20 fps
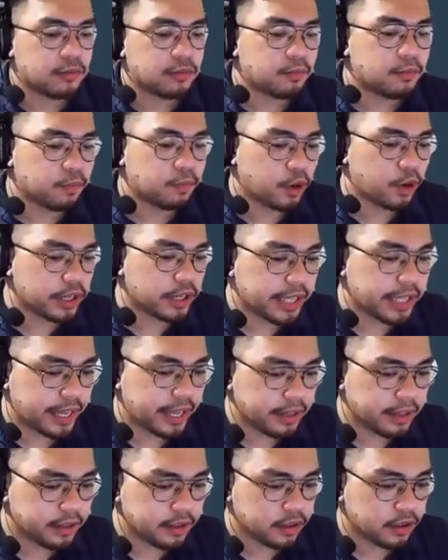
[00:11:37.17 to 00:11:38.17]
Bored
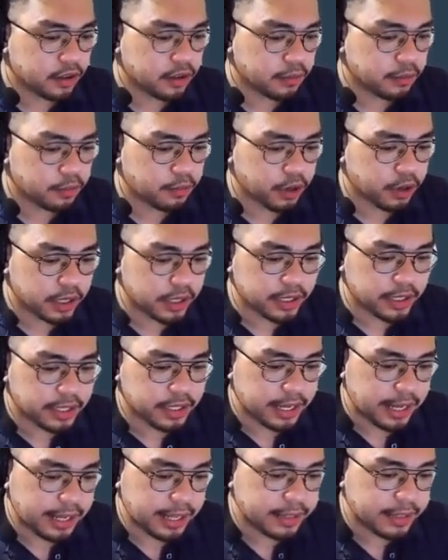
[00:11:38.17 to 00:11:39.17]
N, or bored
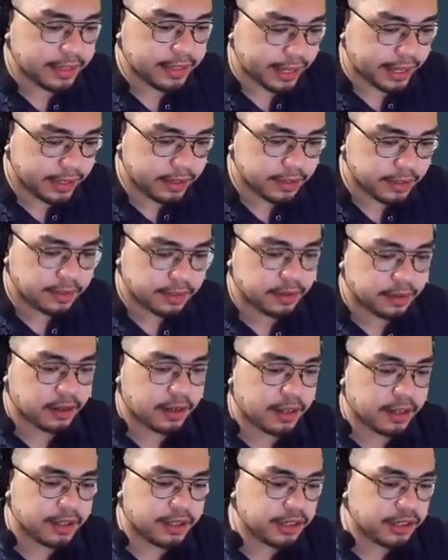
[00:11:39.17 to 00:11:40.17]
at night.
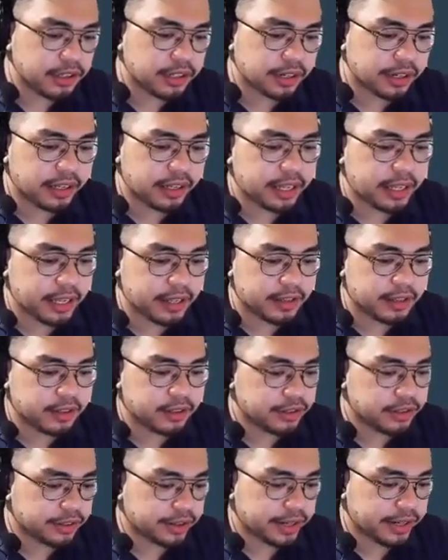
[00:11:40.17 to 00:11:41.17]
Neutral N,
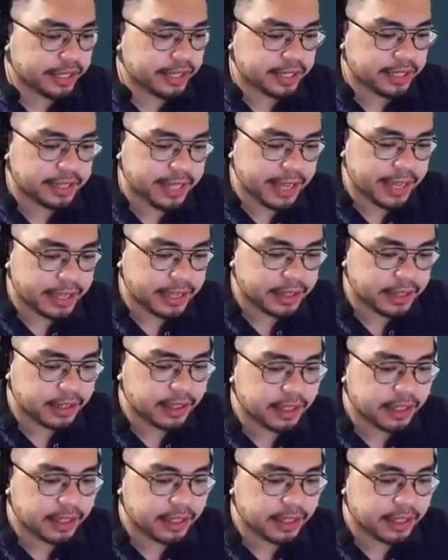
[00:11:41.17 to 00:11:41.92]
neutral at night.